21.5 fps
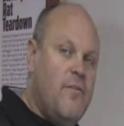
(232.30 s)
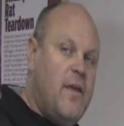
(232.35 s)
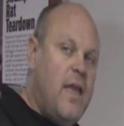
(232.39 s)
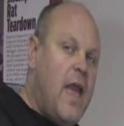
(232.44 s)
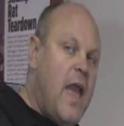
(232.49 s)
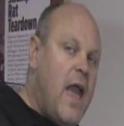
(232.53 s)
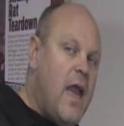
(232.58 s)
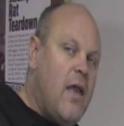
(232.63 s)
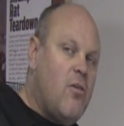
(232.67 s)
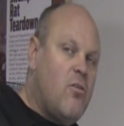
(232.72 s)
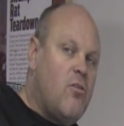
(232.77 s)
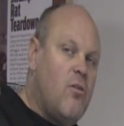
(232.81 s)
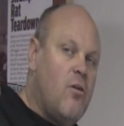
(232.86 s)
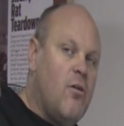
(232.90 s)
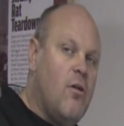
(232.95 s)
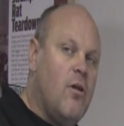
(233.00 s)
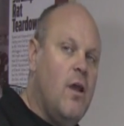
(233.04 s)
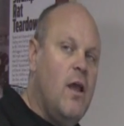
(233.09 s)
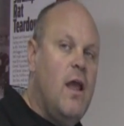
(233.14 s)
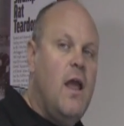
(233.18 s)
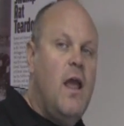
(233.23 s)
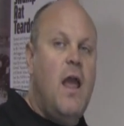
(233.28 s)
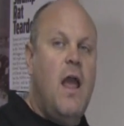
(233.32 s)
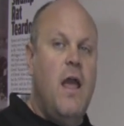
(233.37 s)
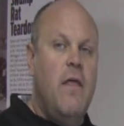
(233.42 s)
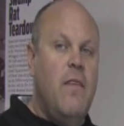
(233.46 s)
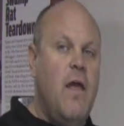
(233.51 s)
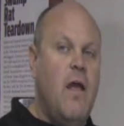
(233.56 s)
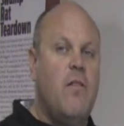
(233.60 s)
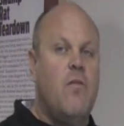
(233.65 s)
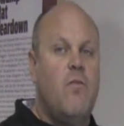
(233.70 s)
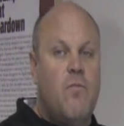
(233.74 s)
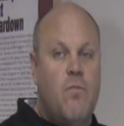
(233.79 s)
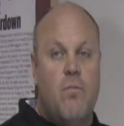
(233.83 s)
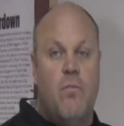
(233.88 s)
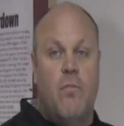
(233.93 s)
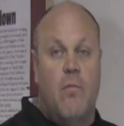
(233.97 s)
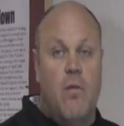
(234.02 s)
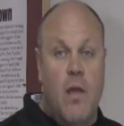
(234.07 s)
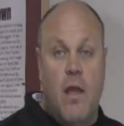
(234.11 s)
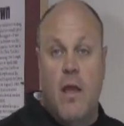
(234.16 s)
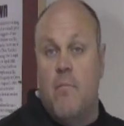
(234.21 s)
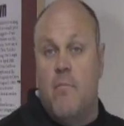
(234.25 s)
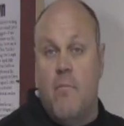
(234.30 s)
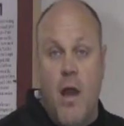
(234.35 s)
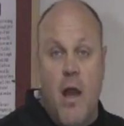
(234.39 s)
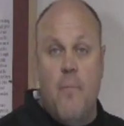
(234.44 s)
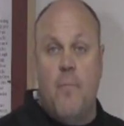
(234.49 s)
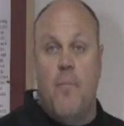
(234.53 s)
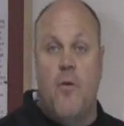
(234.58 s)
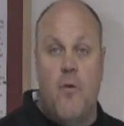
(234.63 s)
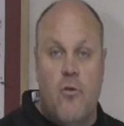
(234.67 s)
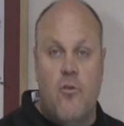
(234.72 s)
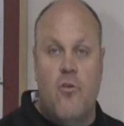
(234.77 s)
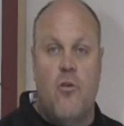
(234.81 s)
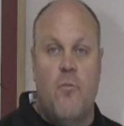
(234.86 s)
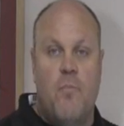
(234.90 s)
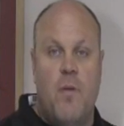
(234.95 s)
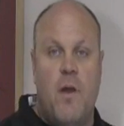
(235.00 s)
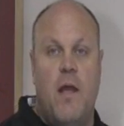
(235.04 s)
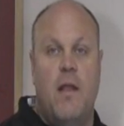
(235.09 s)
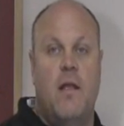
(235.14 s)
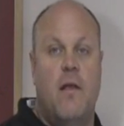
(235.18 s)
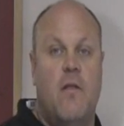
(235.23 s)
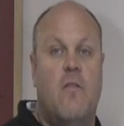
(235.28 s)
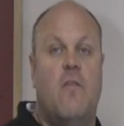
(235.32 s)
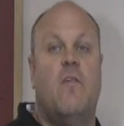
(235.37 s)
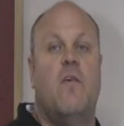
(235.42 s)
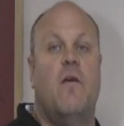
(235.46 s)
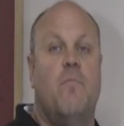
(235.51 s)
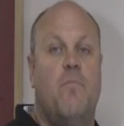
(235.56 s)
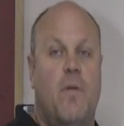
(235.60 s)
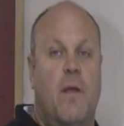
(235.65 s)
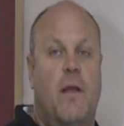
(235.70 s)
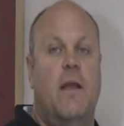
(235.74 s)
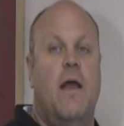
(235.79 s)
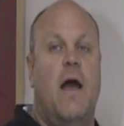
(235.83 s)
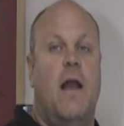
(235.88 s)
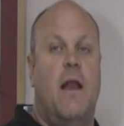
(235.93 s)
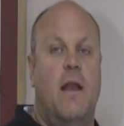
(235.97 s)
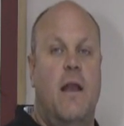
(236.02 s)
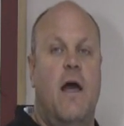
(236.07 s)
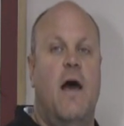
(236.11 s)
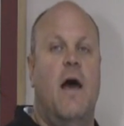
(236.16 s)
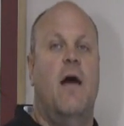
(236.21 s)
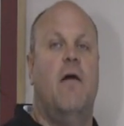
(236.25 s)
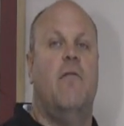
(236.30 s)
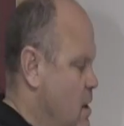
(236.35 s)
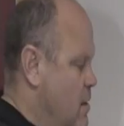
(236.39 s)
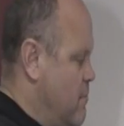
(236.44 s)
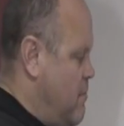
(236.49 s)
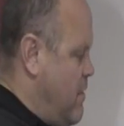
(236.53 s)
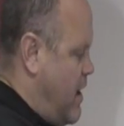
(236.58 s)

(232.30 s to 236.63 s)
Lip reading: caster, and that's, in my personal opinion, simply not enough.